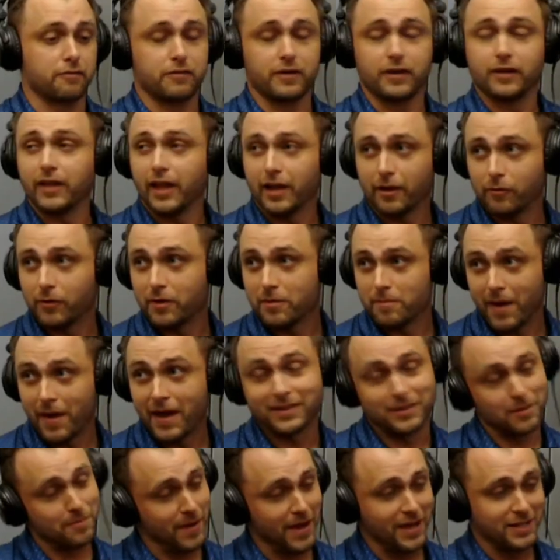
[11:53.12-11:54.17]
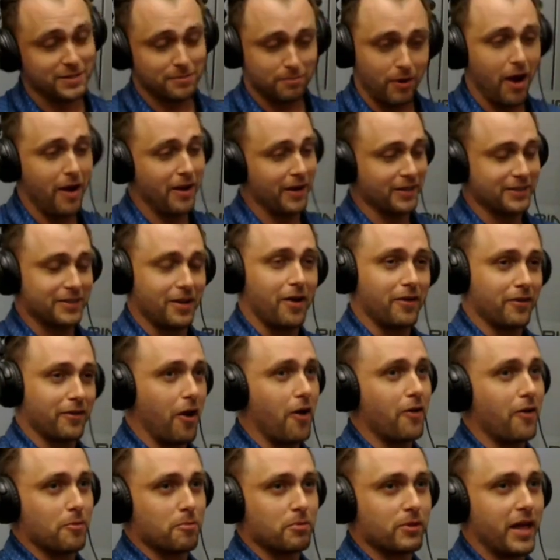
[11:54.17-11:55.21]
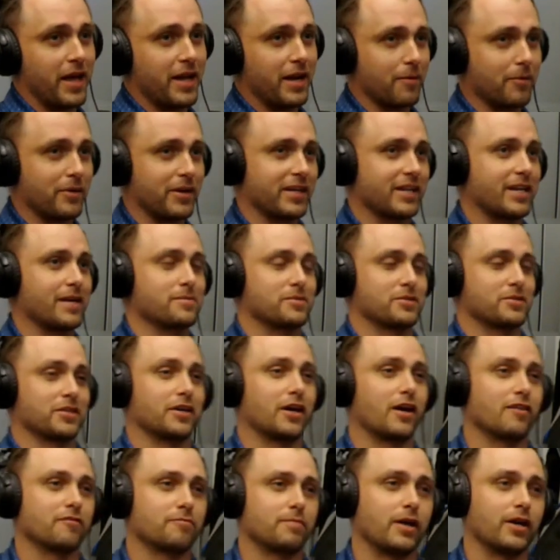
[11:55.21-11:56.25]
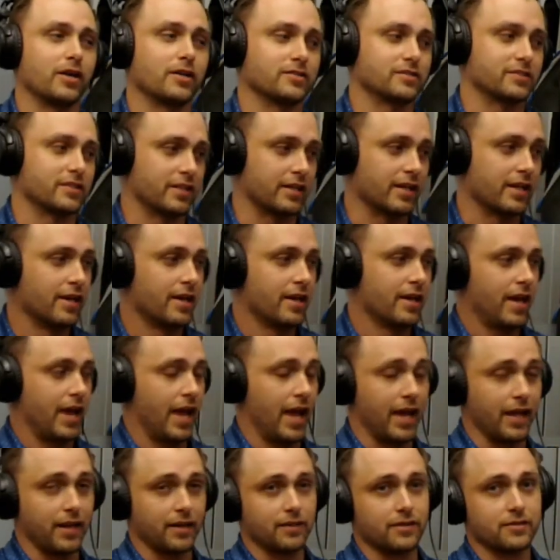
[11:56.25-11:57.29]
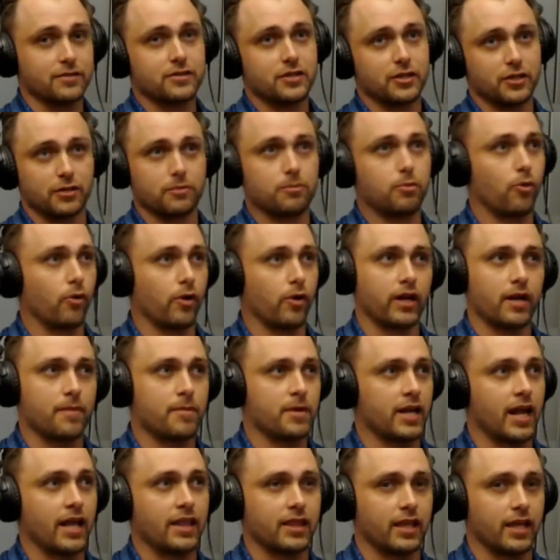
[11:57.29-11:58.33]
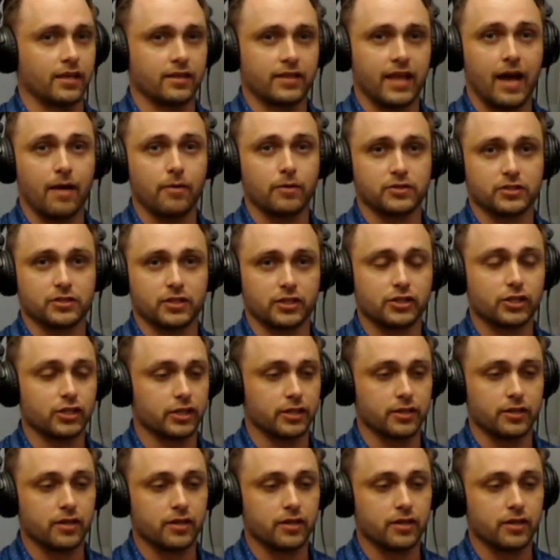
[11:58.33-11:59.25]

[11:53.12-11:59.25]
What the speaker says: like we make the best product on the planet when it comes to golf balls. And to your point, I mean, I think that was a good